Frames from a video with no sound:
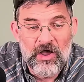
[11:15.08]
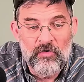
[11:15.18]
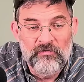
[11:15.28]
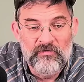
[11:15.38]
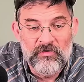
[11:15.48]

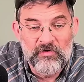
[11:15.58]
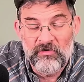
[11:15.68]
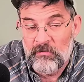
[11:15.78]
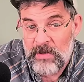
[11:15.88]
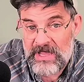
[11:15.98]

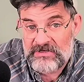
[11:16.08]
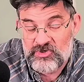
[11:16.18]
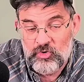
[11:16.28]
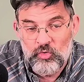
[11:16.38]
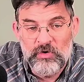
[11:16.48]
over the past
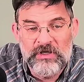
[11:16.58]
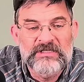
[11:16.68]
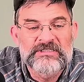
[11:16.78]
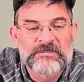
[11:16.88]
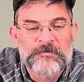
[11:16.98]
2
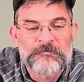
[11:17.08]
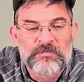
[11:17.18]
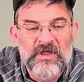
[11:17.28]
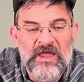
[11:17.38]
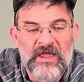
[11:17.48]
weeks.
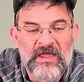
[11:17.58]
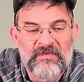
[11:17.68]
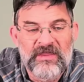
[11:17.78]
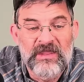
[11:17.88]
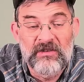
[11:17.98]

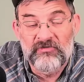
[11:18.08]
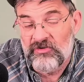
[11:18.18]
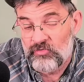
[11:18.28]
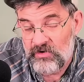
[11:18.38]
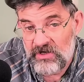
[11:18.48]
And then
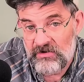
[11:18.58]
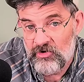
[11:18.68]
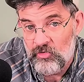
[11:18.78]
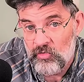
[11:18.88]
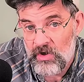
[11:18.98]
since we didn't
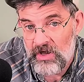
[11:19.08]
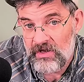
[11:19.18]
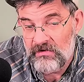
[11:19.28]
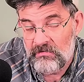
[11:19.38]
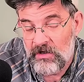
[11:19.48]
do
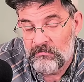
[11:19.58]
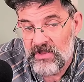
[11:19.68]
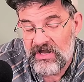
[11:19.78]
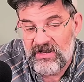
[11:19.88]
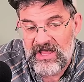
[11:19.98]
a
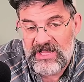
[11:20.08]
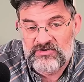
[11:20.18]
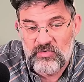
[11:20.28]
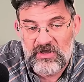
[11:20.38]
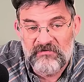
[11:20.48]
update
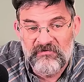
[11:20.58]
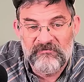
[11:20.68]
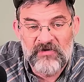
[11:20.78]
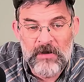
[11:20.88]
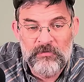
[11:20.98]
last week,
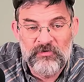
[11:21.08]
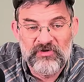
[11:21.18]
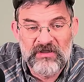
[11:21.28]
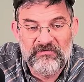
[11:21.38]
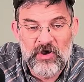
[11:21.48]

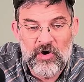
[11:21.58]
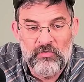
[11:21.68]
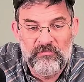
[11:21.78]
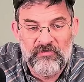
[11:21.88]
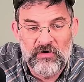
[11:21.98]
flip-floppers have
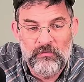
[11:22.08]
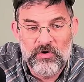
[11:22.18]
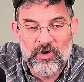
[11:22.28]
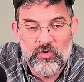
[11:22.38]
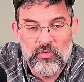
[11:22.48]
gone from
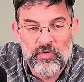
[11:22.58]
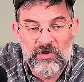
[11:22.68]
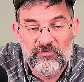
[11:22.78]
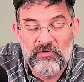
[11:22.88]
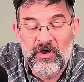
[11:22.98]

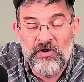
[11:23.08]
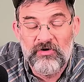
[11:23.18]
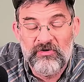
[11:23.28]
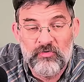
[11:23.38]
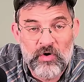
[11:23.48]
101 to
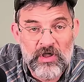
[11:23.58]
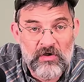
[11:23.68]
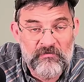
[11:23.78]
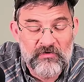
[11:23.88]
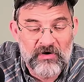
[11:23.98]

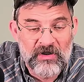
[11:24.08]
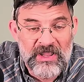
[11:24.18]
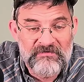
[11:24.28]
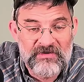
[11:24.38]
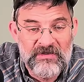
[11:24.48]
112 for
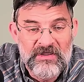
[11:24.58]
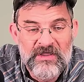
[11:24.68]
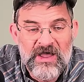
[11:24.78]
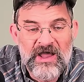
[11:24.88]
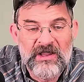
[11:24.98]
11
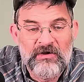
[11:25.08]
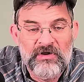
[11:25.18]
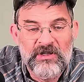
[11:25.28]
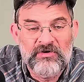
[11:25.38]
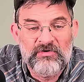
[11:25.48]
hiker
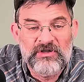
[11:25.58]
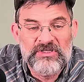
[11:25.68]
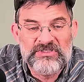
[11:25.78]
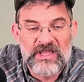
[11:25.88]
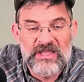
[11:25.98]

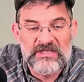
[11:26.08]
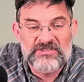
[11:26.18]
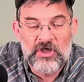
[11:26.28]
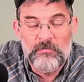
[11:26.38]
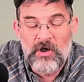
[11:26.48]
increase, and
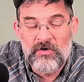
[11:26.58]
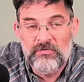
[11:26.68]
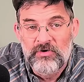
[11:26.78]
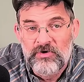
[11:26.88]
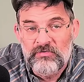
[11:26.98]

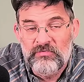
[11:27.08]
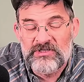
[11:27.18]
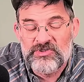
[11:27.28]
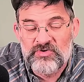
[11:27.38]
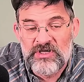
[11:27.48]
SOBO
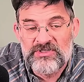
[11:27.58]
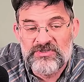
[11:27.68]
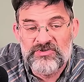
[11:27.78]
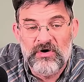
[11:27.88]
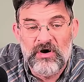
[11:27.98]

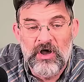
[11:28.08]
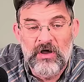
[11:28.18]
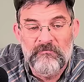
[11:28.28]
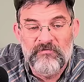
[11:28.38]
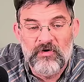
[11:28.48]
registrations are
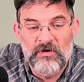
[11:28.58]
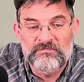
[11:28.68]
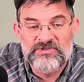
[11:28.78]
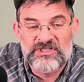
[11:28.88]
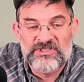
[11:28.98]
up
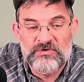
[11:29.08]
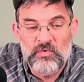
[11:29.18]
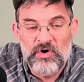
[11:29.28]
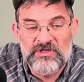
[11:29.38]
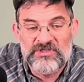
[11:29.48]
from
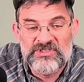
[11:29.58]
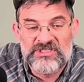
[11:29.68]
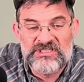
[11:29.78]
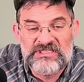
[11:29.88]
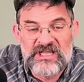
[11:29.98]
61 to
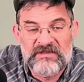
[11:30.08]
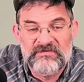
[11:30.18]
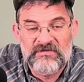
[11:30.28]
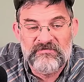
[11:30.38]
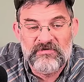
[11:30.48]

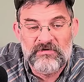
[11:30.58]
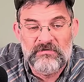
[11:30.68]
67